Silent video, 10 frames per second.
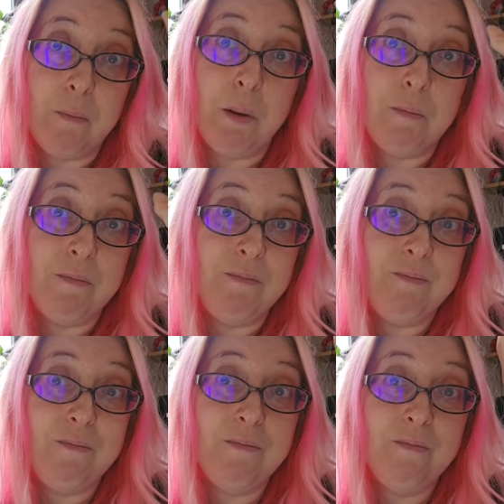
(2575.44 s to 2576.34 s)
a
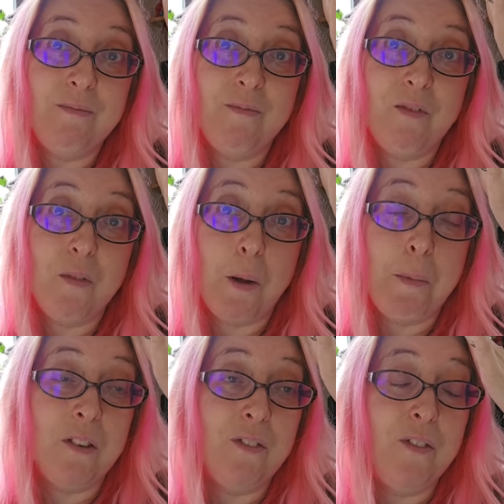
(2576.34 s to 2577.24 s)

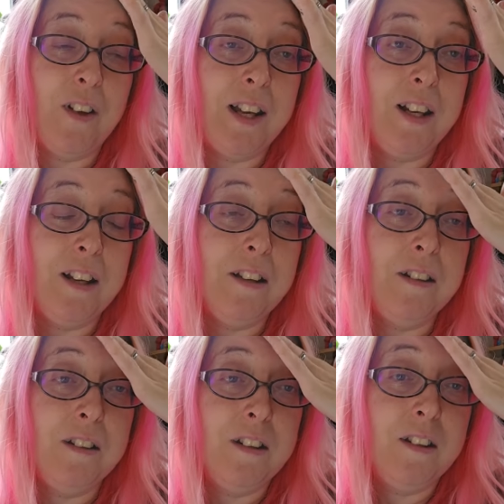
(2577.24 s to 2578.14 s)
bit of a failure
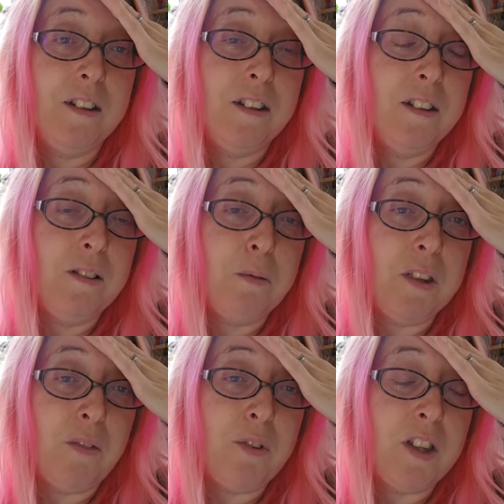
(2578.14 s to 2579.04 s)
with
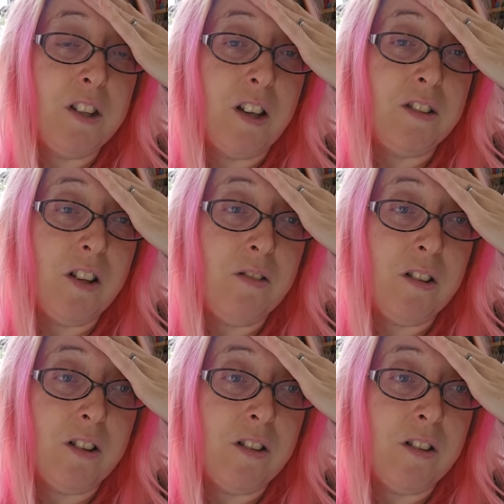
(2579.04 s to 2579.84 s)
everything. And